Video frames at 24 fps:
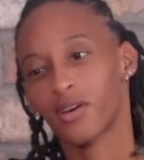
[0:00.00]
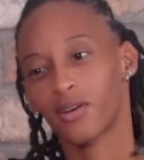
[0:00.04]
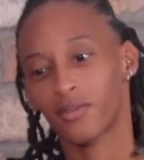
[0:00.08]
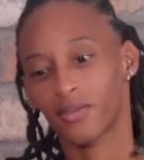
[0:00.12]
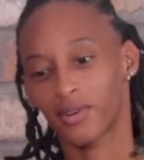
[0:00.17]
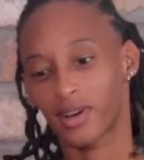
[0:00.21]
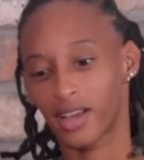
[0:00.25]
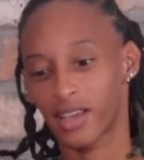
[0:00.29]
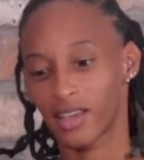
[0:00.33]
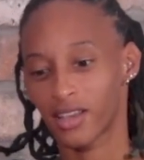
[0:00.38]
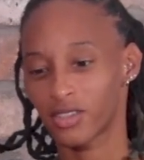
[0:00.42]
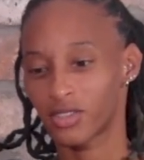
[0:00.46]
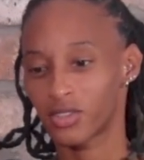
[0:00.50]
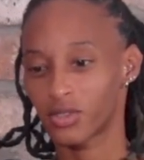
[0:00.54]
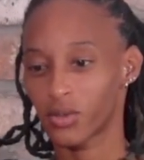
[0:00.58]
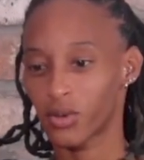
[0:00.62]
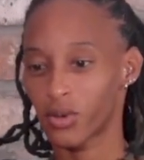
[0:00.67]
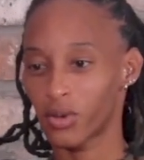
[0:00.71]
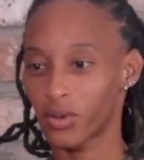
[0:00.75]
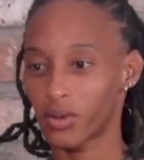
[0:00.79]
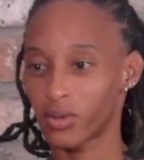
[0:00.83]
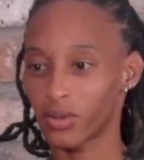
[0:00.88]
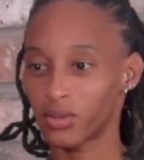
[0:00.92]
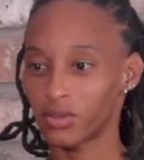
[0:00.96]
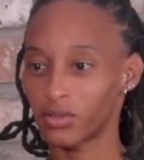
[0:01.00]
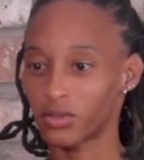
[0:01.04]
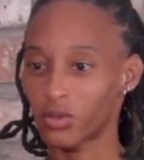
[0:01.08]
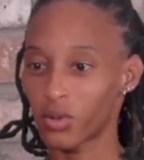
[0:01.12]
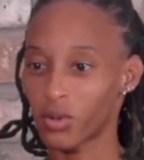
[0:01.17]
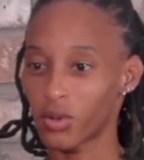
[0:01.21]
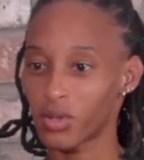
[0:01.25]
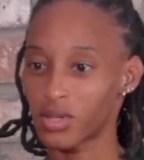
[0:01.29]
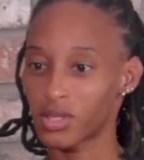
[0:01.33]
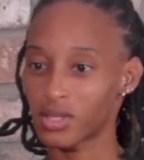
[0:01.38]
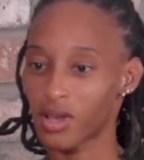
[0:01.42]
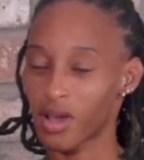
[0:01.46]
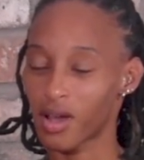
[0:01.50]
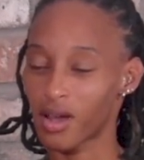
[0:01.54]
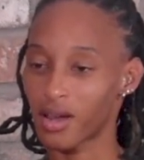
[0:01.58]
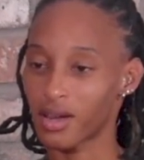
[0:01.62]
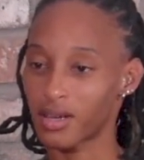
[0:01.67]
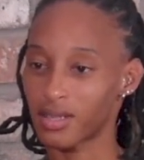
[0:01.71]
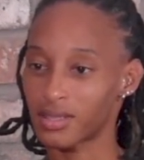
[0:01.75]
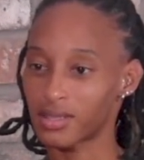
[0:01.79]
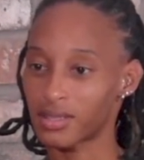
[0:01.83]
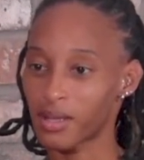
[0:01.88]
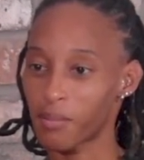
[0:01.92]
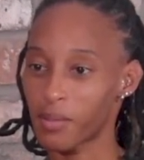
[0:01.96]
All right. So those
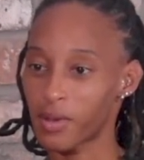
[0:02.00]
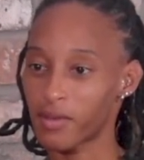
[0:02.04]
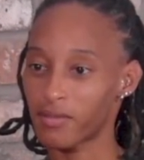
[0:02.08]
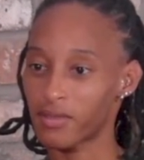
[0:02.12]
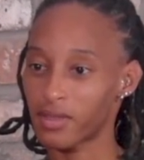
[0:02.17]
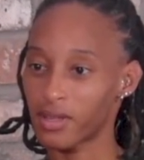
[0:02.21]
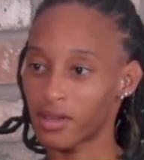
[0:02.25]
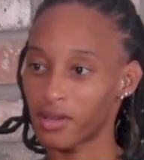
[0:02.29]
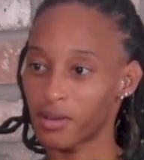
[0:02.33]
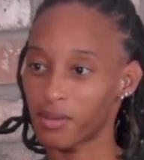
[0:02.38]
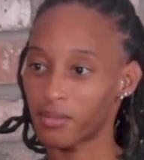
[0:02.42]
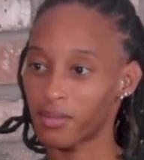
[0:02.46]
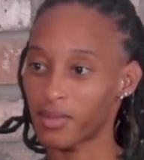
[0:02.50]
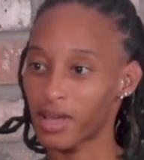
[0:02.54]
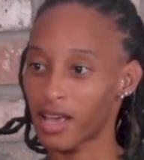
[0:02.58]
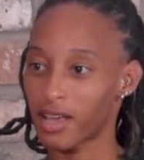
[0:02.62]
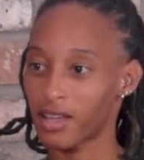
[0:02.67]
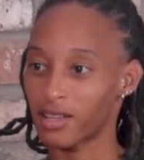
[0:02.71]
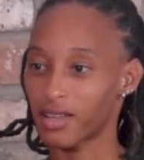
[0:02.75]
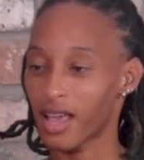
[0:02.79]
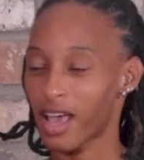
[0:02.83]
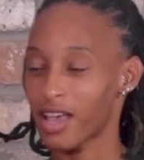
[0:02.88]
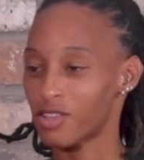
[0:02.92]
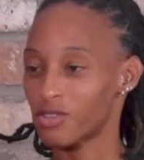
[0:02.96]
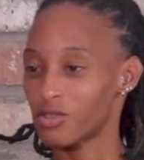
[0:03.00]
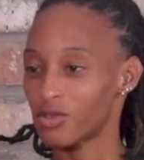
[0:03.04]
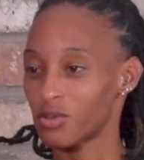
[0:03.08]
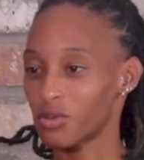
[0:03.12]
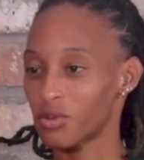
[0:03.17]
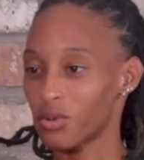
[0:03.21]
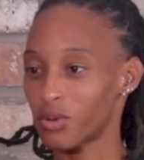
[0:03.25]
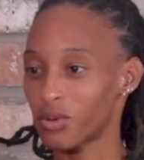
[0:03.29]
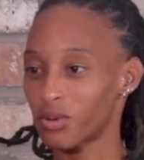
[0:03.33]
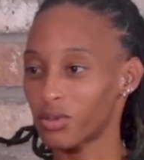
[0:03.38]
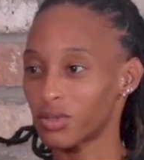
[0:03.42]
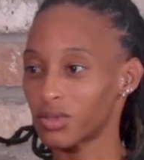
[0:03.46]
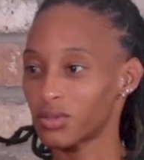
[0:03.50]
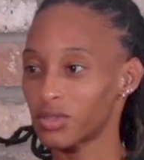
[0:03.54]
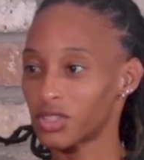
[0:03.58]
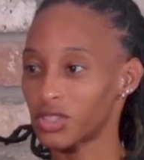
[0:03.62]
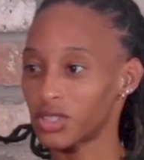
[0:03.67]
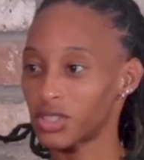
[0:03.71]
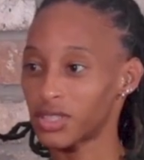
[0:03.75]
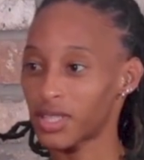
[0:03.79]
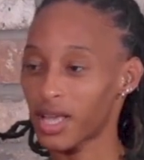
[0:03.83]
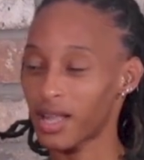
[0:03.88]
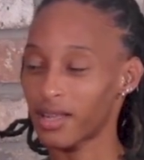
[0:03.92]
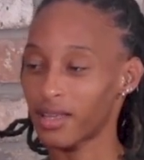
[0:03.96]
are some of them. And as you know,
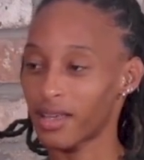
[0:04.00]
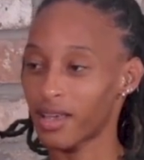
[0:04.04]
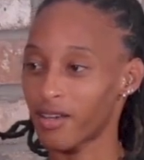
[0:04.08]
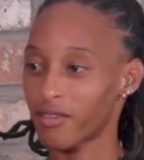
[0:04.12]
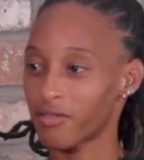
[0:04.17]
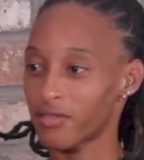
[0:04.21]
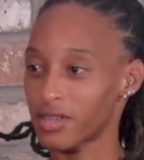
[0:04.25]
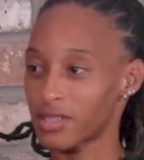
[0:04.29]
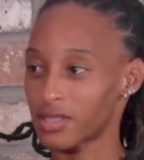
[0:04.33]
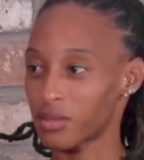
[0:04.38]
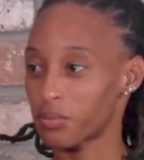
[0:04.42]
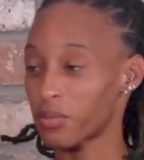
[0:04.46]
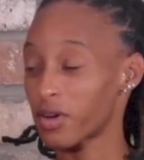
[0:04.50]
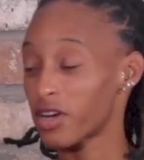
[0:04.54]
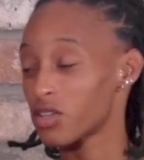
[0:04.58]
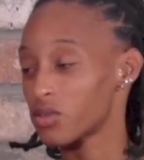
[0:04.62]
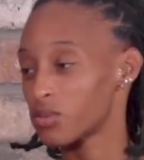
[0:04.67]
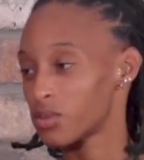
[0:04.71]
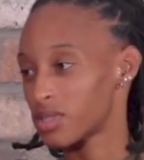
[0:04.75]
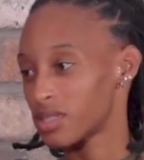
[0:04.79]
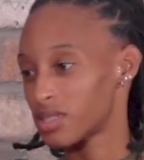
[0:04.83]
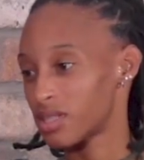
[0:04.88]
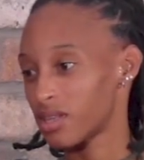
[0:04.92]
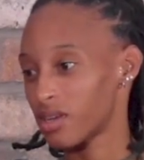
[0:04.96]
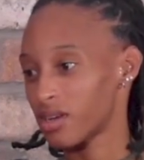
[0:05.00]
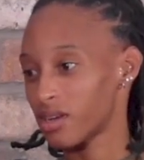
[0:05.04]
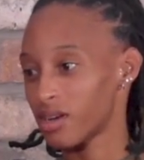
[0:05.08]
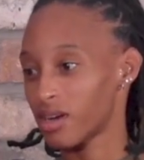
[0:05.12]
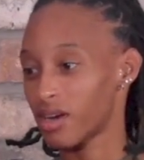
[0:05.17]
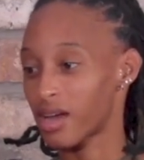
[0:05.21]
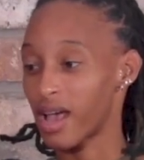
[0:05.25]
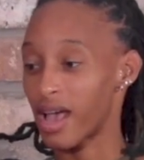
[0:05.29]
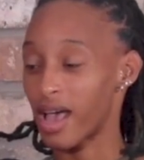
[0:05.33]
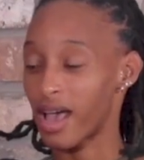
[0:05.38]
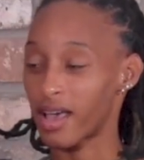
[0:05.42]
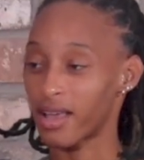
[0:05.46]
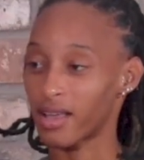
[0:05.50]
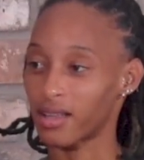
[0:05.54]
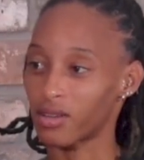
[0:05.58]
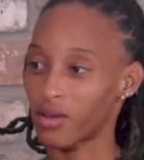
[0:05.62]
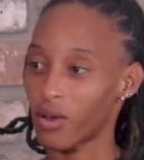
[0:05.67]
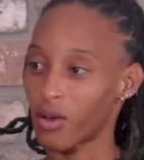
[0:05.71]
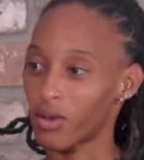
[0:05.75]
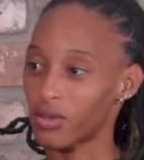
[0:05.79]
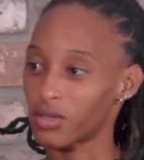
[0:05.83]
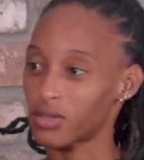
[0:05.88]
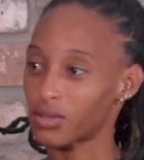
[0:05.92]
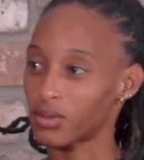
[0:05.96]
Shelly Ann Fraser-Price was there, and
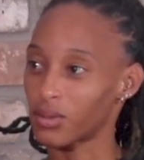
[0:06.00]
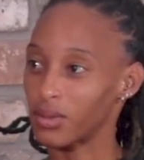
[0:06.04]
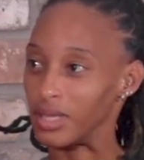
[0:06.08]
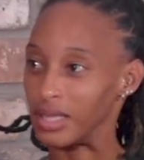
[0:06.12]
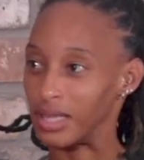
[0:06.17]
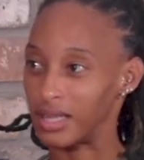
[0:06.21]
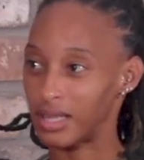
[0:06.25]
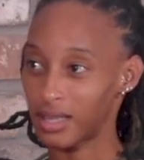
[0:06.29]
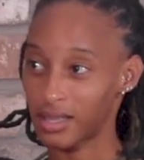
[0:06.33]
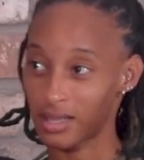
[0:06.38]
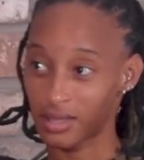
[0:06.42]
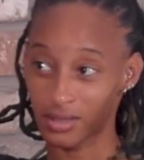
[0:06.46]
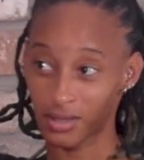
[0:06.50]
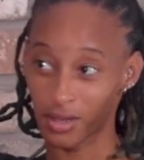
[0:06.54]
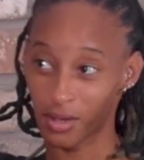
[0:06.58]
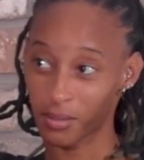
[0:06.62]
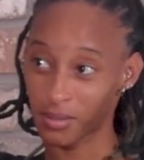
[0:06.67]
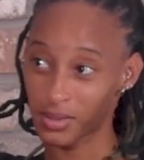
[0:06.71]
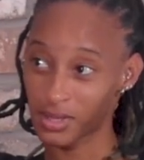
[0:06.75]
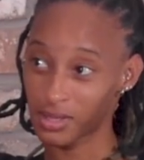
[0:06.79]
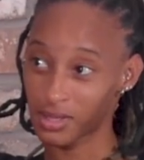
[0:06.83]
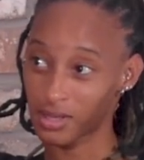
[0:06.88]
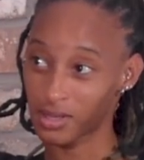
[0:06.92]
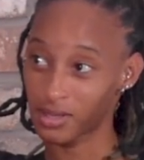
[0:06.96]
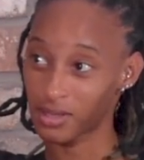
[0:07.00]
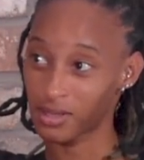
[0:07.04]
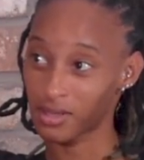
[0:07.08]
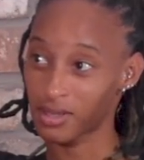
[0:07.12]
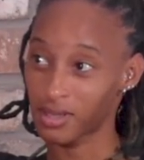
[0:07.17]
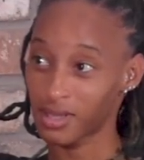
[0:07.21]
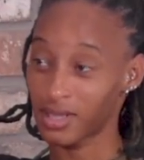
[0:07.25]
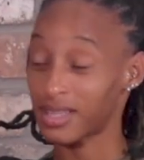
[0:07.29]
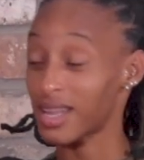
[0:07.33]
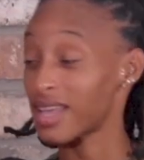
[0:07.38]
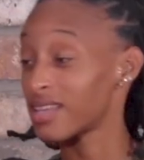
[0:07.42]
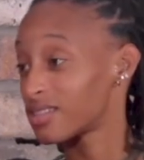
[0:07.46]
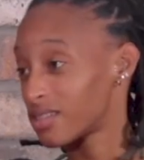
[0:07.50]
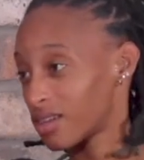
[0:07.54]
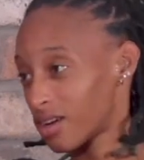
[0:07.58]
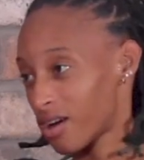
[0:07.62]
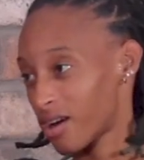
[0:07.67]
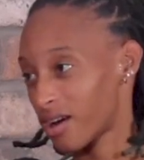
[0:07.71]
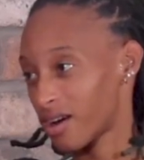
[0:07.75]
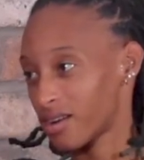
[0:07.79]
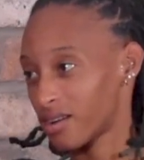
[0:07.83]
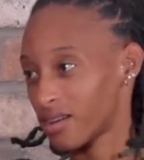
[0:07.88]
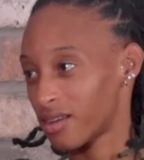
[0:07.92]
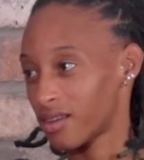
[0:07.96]
also Elaine Thompson, Nesta
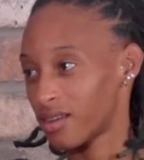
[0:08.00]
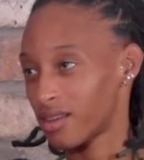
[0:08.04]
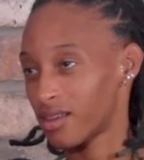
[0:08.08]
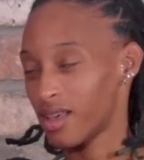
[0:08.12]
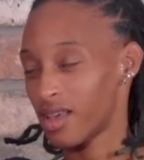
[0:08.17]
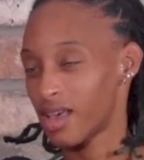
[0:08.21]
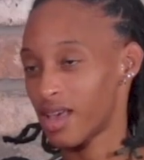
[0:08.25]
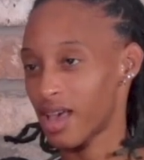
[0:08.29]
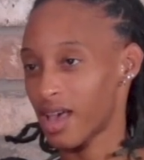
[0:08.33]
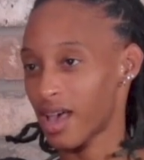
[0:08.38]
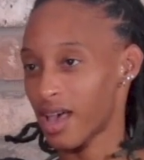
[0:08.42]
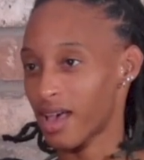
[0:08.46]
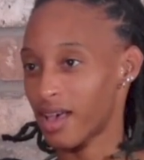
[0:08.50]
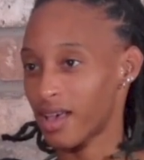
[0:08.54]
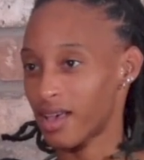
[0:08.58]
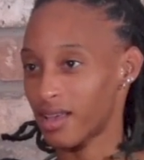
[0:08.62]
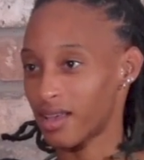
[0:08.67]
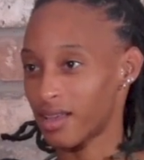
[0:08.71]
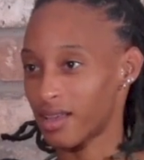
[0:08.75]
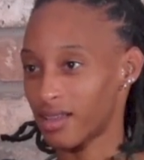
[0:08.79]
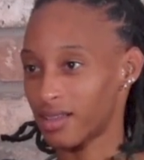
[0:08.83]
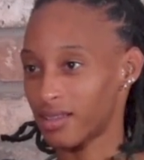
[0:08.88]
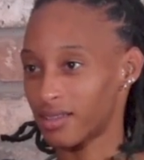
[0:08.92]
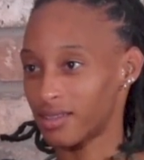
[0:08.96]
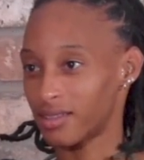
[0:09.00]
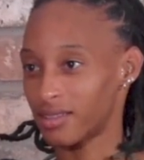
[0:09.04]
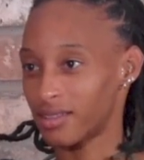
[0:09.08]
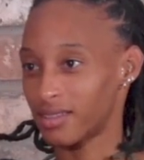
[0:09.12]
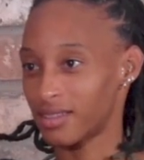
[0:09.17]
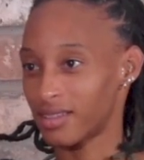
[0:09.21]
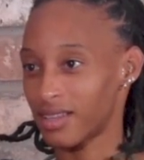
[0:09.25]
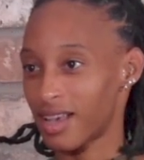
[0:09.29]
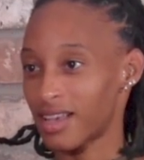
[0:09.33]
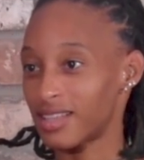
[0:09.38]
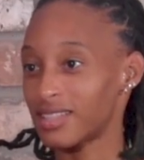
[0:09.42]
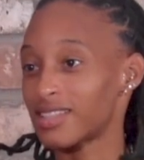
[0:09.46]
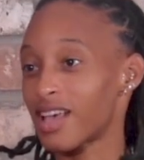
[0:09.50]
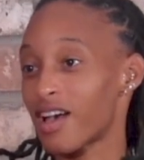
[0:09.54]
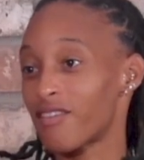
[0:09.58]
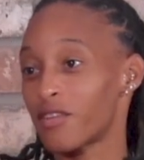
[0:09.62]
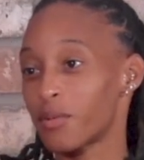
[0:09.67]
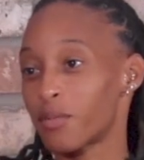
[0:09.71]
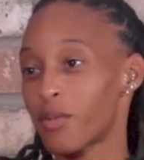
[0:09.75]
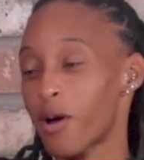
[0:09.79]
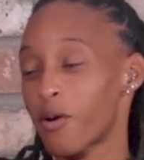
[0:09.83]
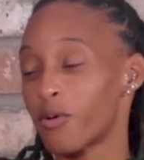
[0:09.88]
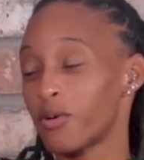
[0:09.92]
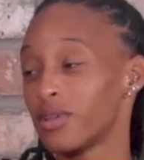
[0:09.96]
Carter, and
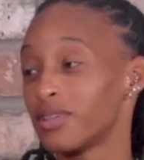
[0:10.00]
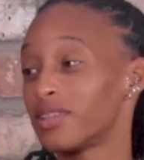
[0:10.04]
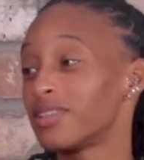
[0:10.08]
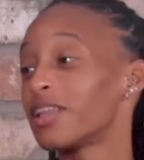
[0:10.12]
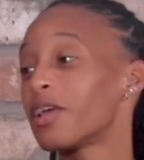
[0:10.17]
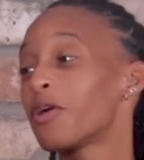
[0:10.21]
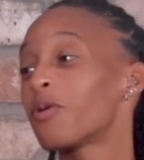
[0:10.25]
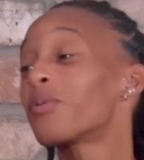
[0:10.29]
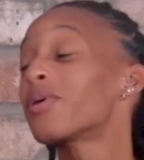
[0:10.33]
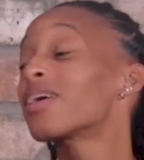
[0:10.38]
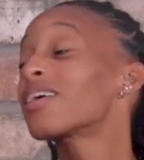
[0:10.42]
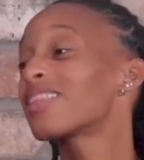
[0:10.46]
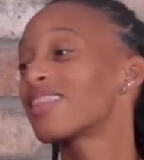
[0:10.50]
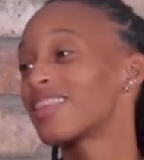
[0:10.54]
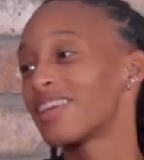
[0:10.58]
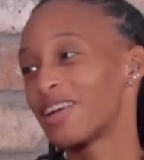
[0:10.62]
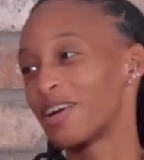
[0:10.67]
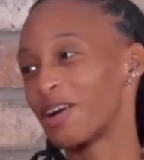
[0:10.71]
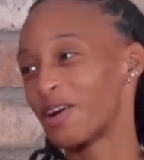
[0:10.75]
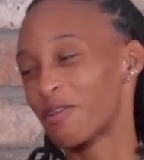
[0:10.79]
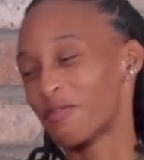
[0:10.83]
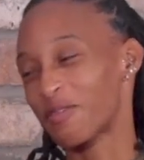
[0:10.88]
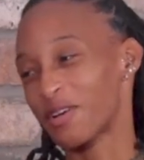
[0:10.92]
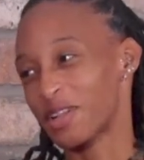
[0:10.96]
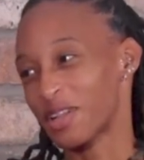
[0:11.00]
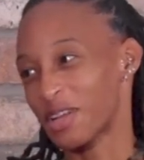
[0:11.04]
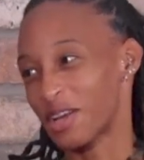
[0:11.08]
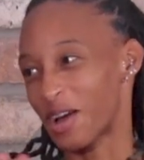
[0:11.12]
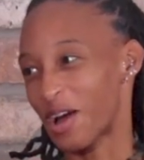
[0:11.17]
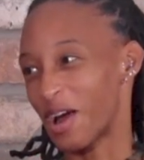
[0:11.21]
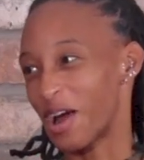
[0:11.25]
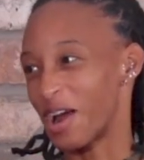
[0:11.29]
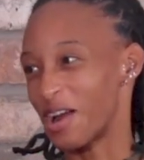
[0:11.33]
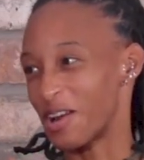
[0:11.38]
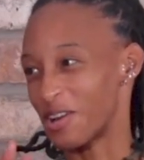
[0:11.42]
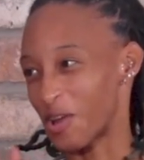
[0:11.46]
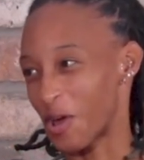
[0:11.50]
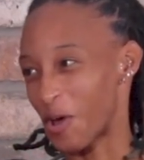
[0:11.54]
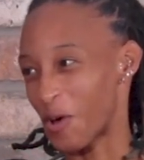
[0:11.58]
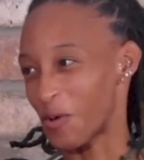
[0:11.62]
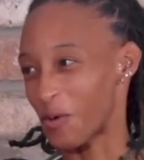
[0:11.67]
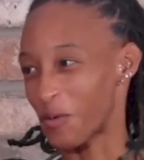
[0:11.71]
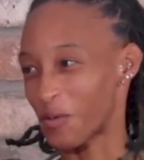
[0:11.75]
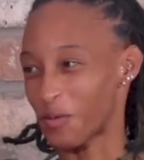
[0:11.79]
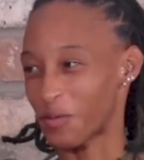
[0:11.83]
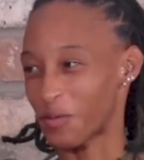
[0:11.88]
Asafa Powell. They were there, but they aren't now.